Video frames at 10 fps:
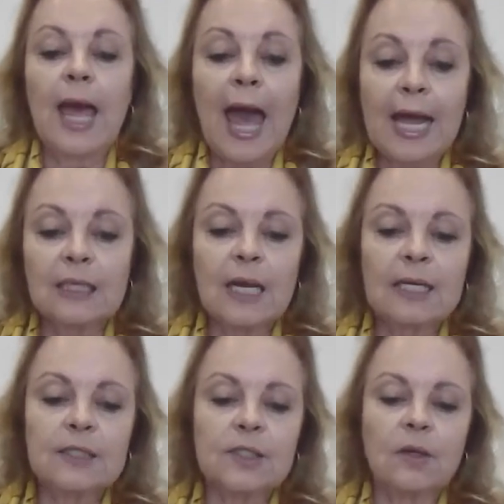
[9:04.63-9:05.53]

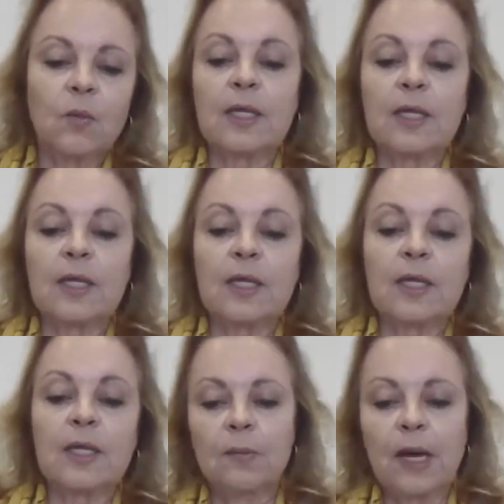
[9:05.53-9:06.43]
analyzing what it
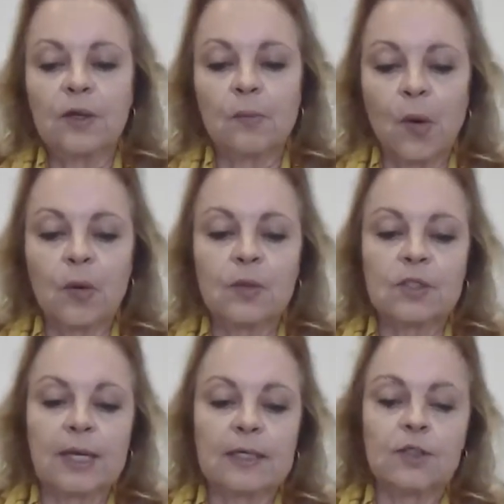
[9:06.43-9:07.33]
tells you about your
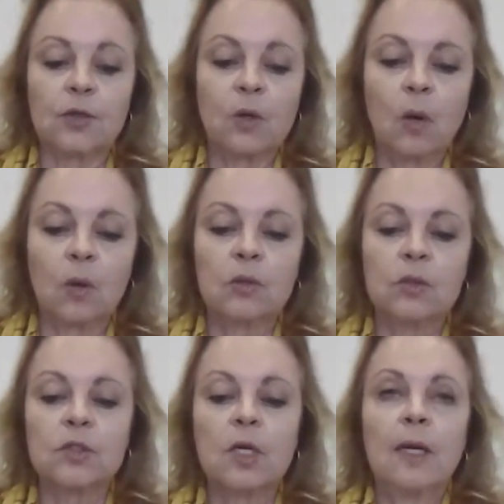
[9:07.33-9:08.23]
progress against your
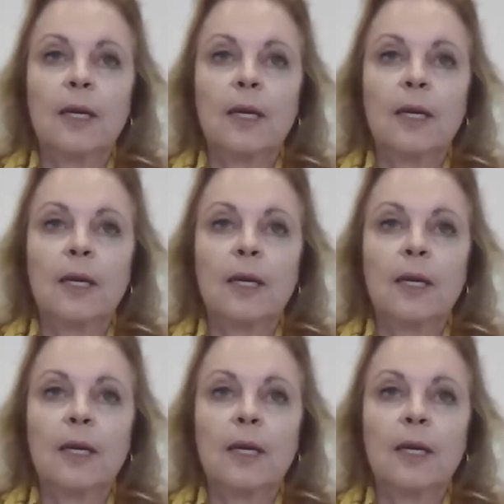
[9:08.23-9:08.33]
goals,